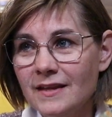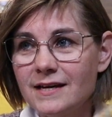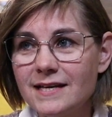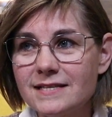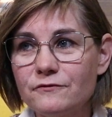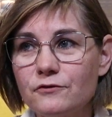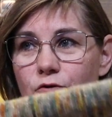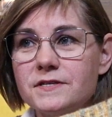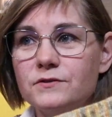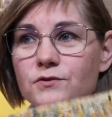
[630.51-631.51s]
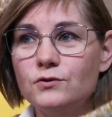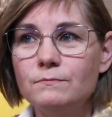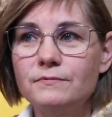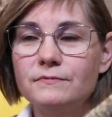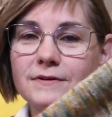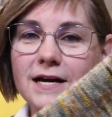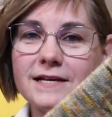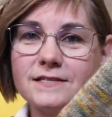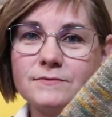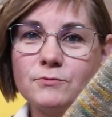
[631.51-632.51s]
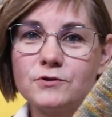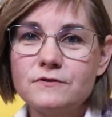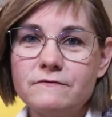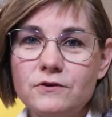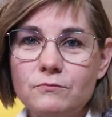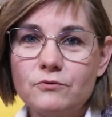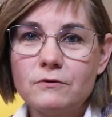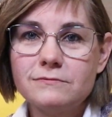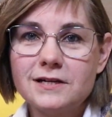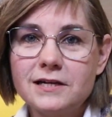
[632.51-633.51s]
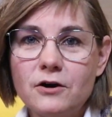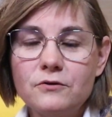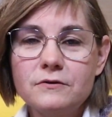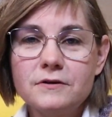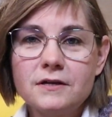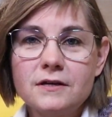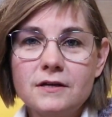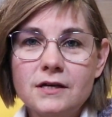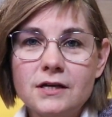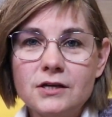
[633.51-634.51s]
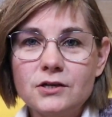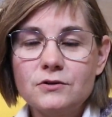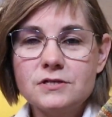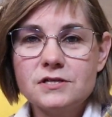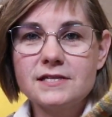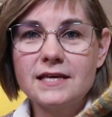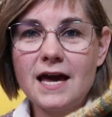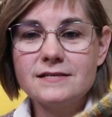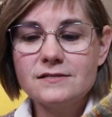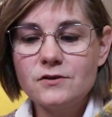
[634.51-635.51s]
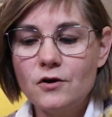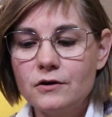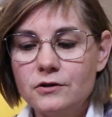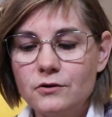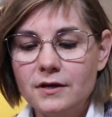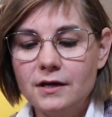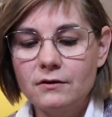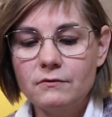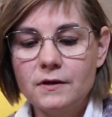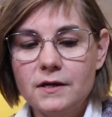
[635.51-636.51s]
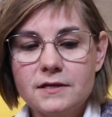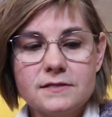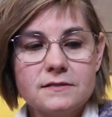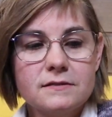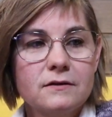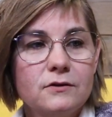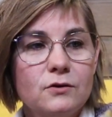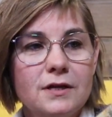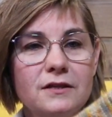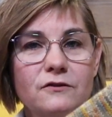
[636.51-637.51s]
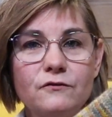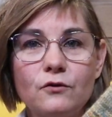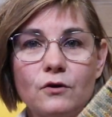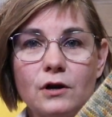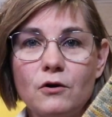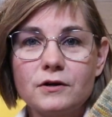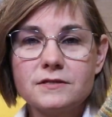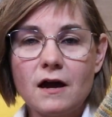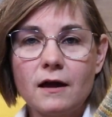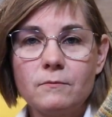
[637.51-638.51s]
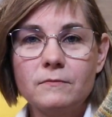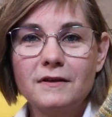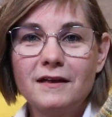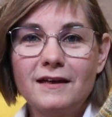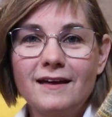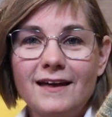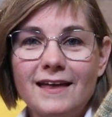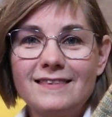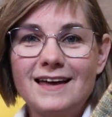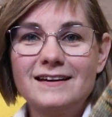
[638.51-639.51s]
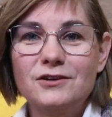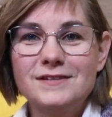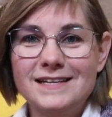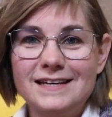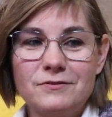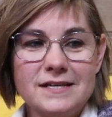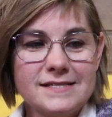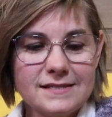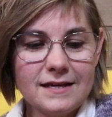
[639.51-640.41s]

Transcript: It's of course a tube, as most of you probably know. You just cast on, you increase, you knit for a long time, and then you decrease.